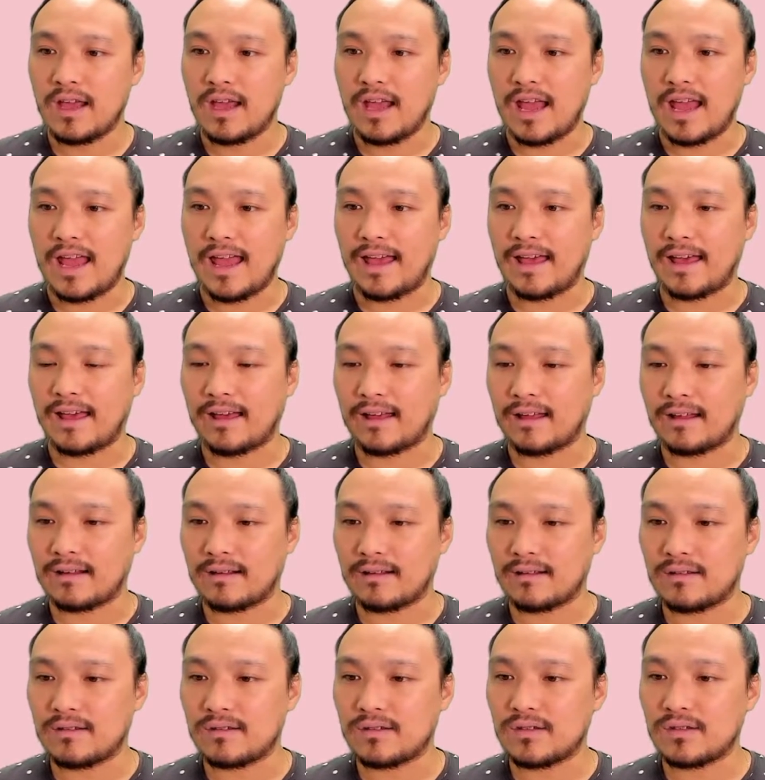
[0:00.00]

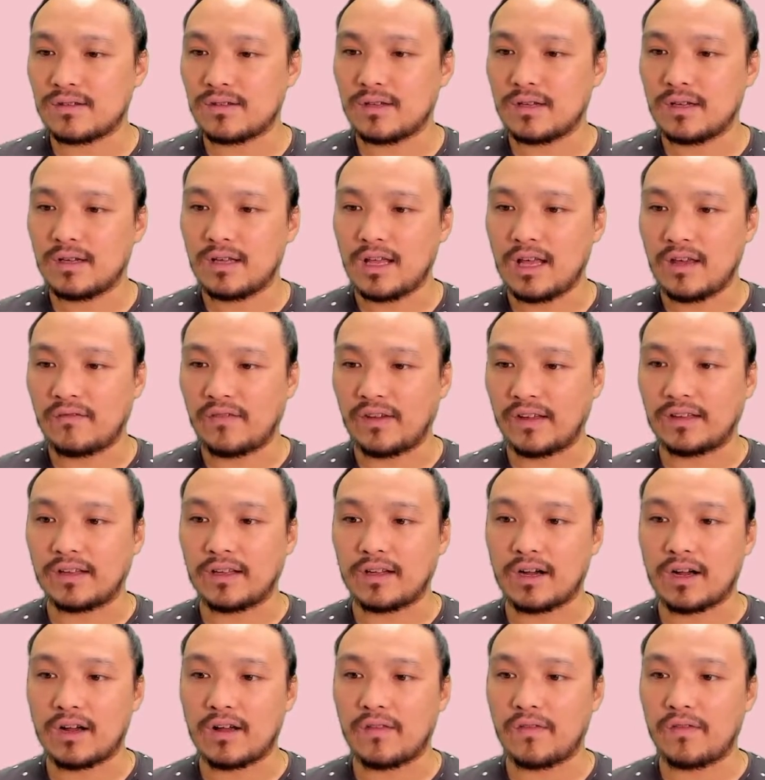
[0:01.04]
And if I
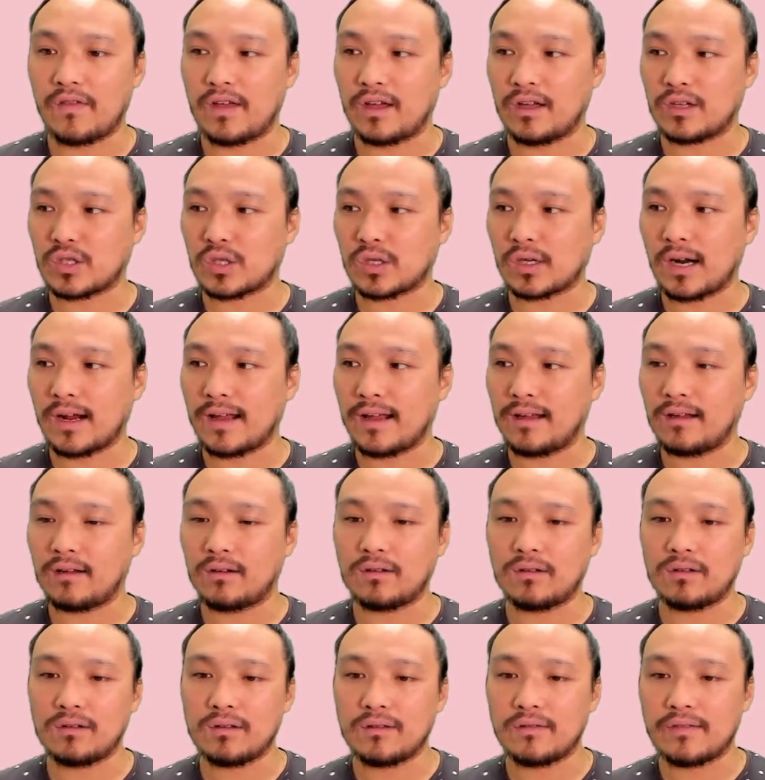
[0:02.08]
click on the
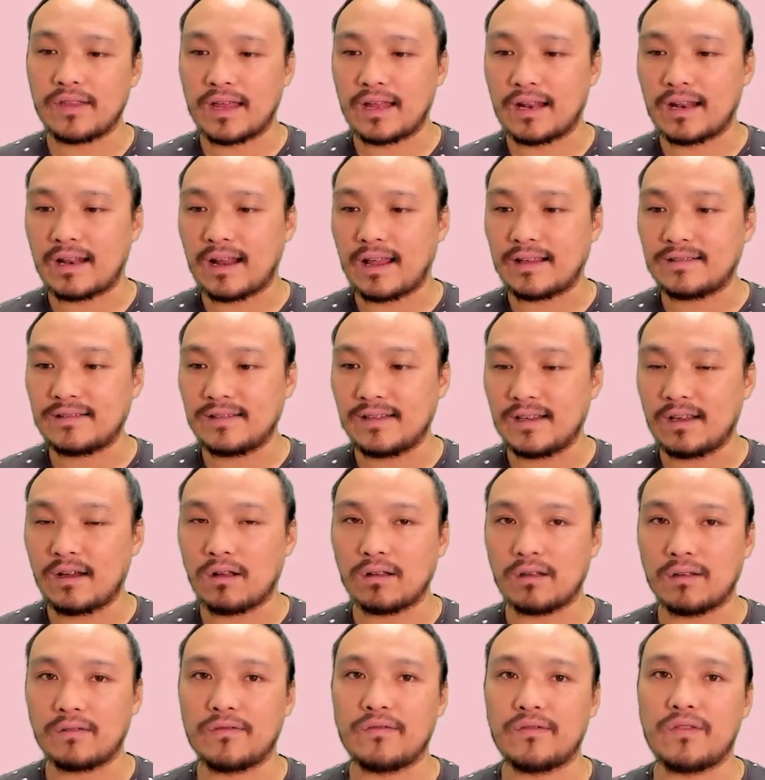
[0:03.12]
triangle, then I see
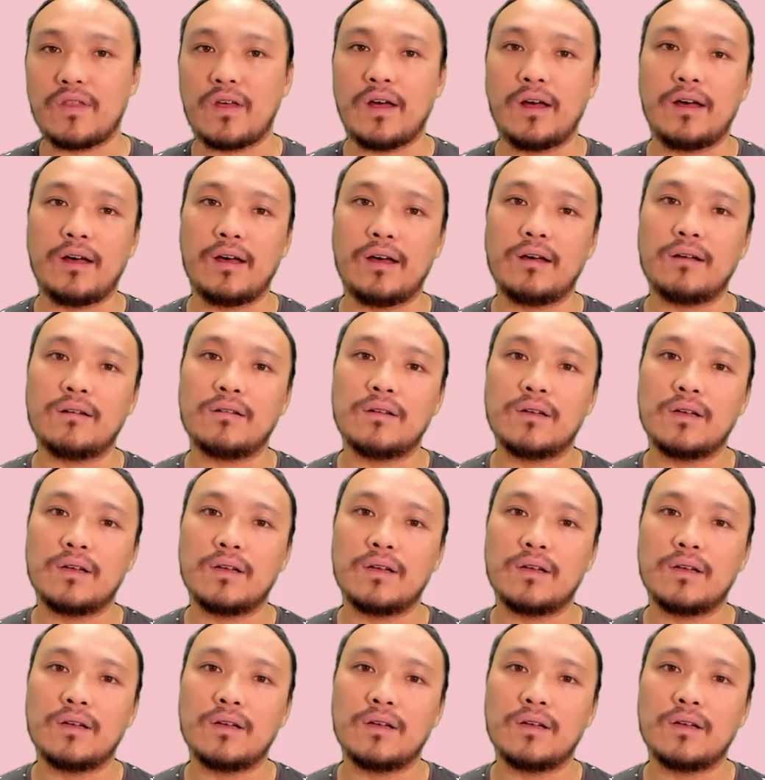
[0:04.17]
all of the